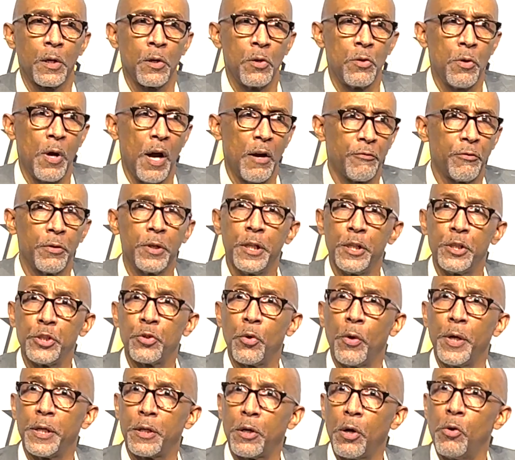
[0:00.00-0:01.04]
You know, I've really
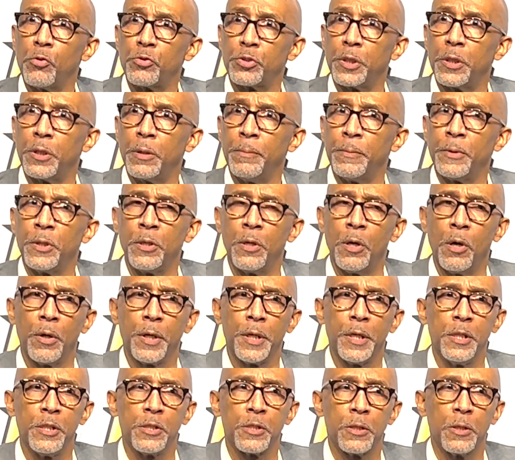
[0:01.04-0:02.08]
enjoyed coaching him. You know,
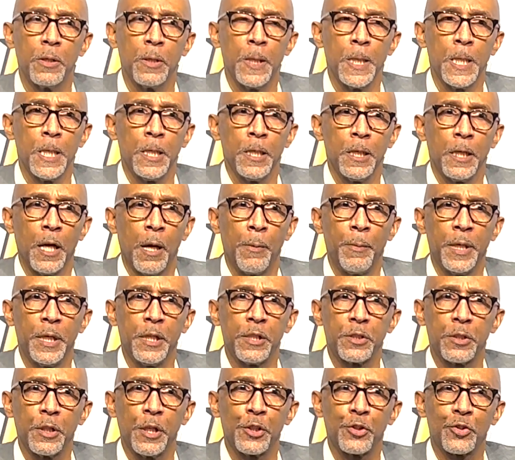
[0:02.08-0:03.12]
he's an
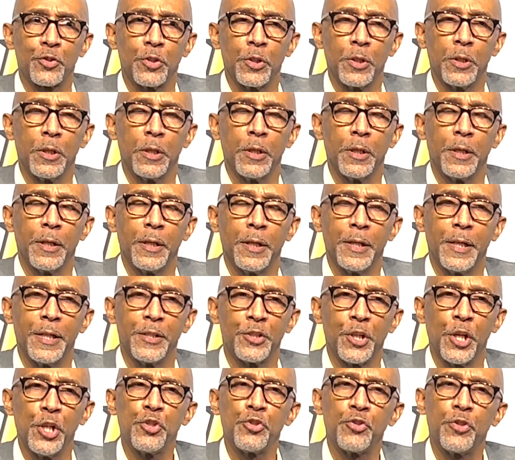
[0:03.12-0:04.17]

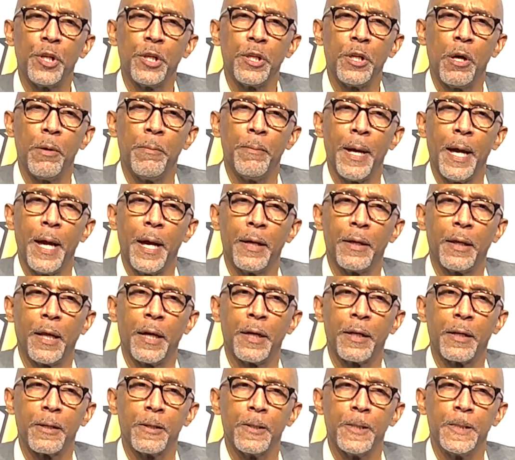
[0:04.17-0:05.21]
interesting young man.
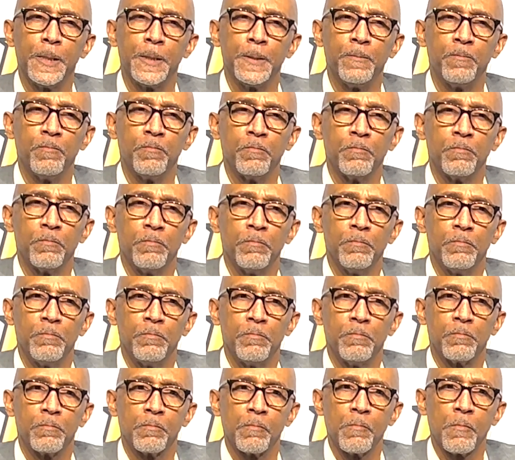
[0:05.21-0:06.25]
Like,
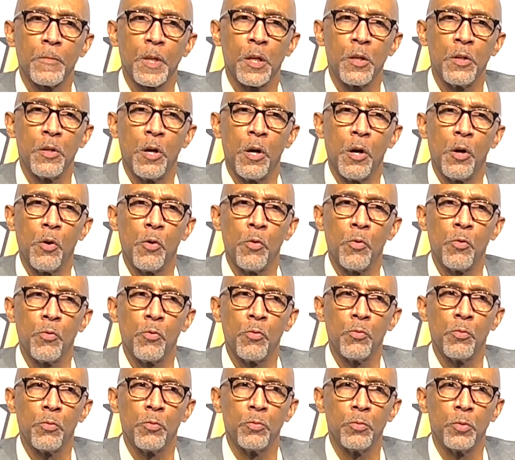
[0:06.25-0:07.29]

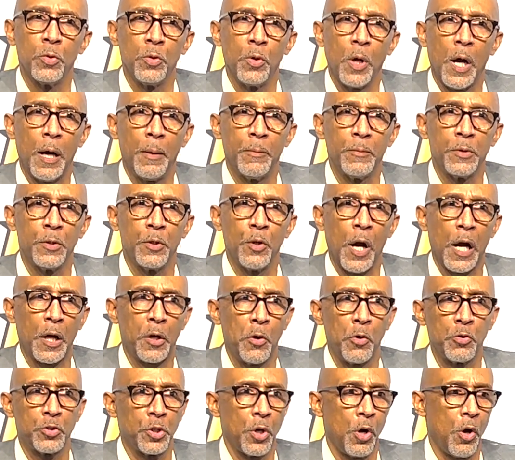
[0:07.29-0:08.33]
I
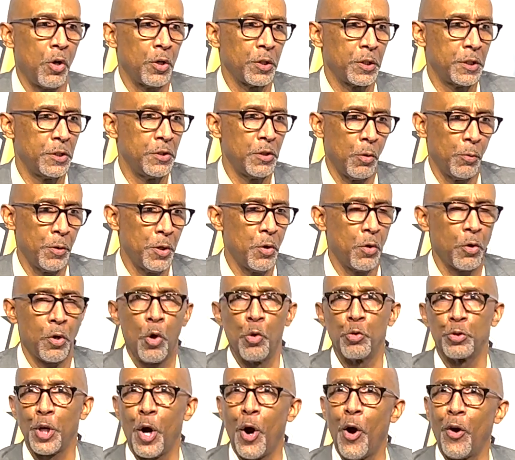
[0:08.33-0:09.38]
coach all, you know, we're going to
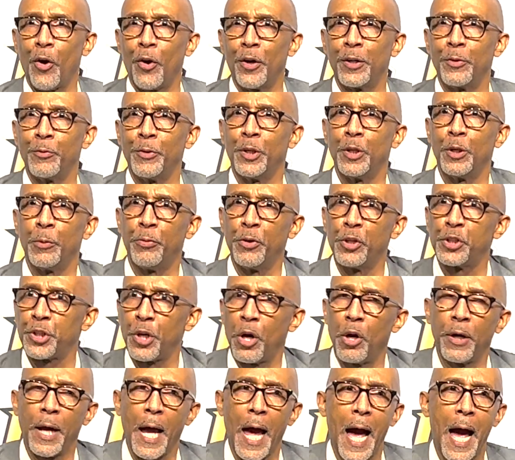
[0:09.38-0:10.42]
coach hard and we're going to push
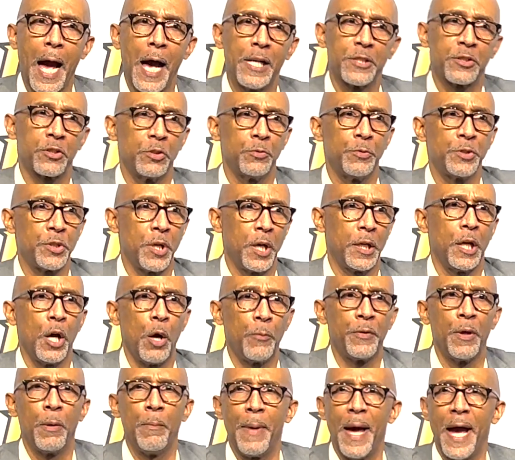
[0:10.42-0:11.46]
our guys because we're trying to
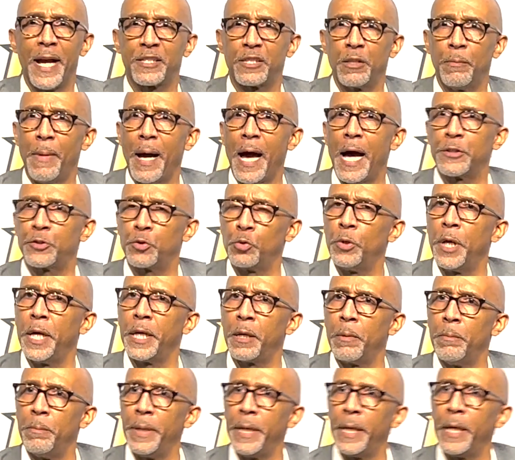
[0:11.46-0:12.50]
help them maximize who they
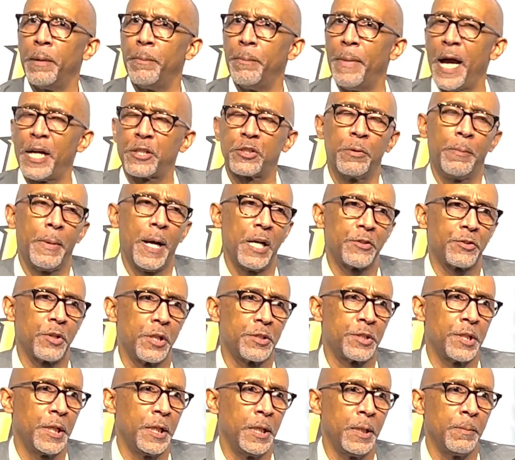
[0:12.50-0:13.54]
can be and maximize our
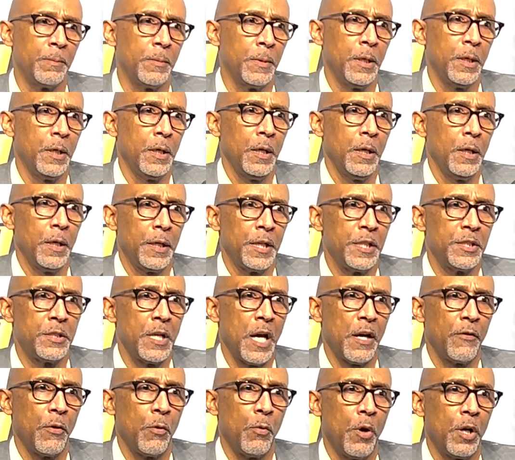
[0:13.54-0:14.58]
team. He's
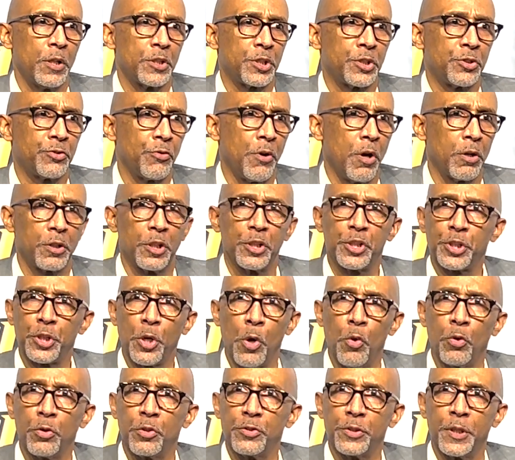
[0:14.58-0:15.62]
never once shrugged his
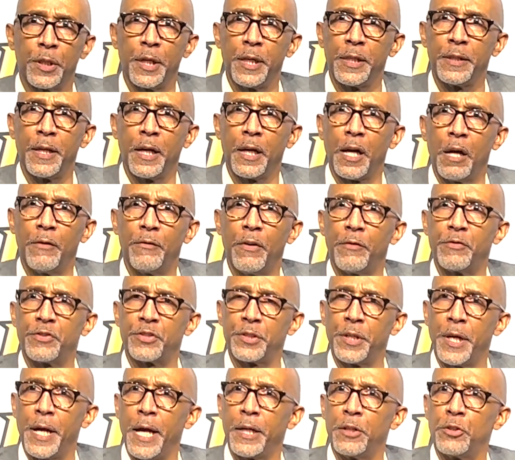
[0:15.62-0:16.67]
shoulders at anything I've ever
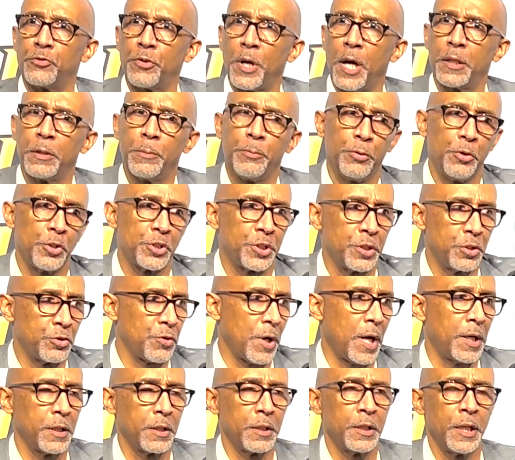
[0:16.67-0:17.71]
said and tried to push and
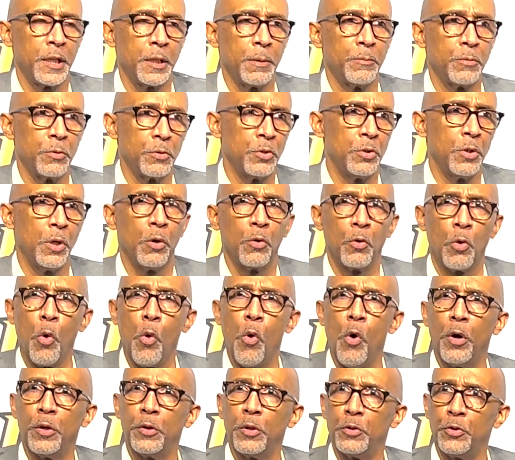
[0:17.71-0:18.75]
try to get him, you know,
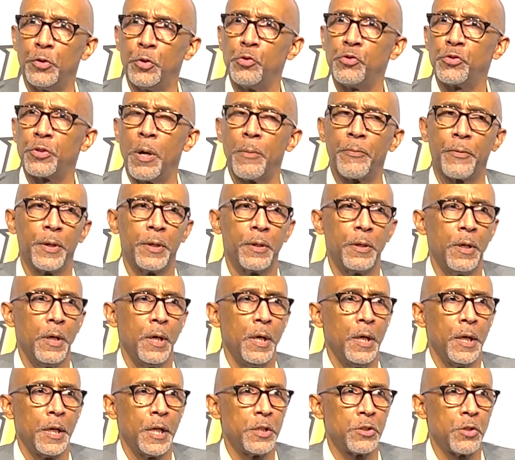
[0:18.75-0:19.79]
go on or do something.
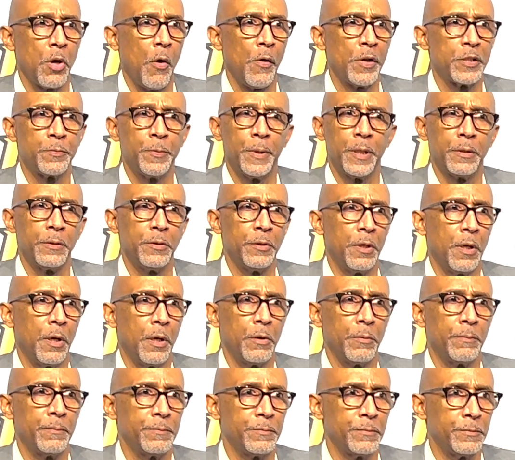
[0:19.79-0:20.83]
He's always been, you
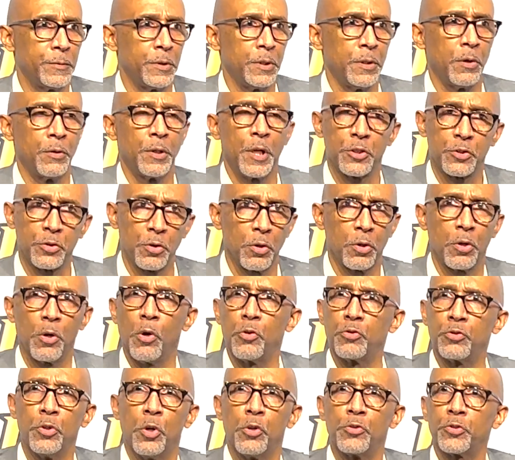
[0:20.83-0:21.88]
know, yes, sir,
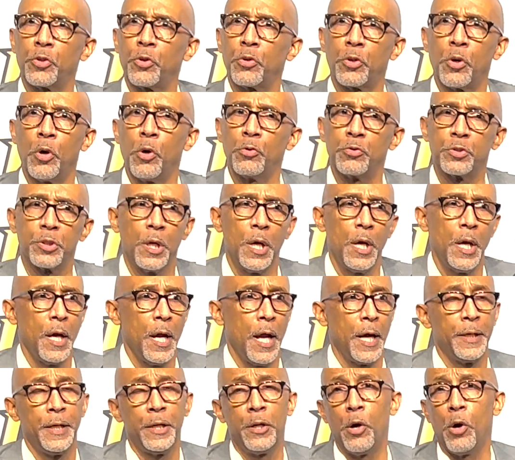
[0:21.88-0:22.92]
coach, no, sir, coach.
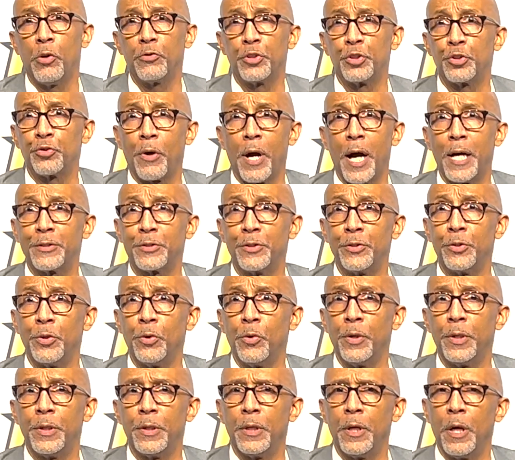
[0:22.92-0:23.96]
And he goes and tries to
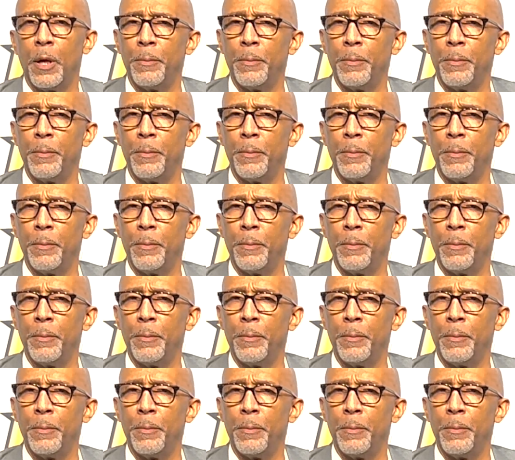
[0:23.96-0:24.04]
do it.